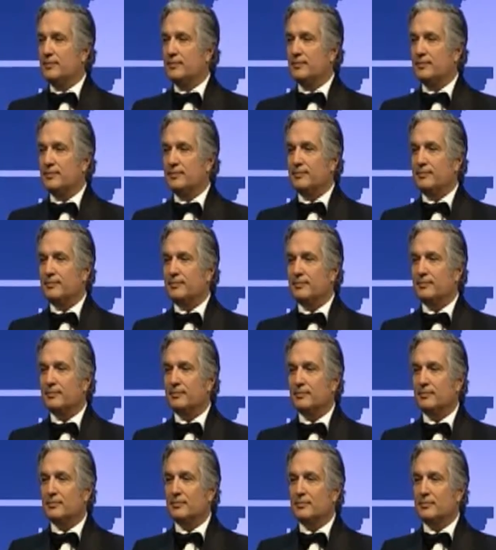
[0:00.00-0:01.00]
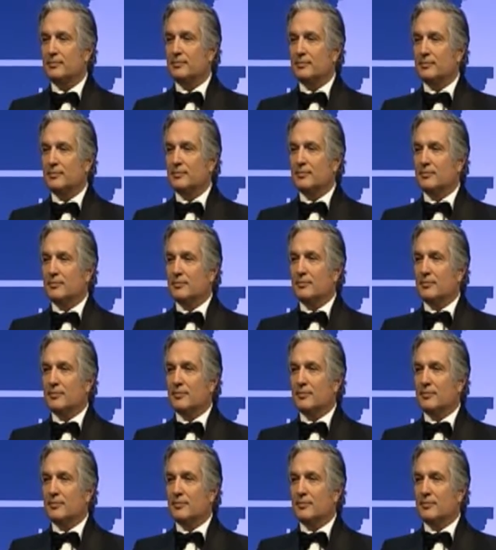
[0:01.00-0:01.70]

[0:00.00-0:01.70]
[no speech]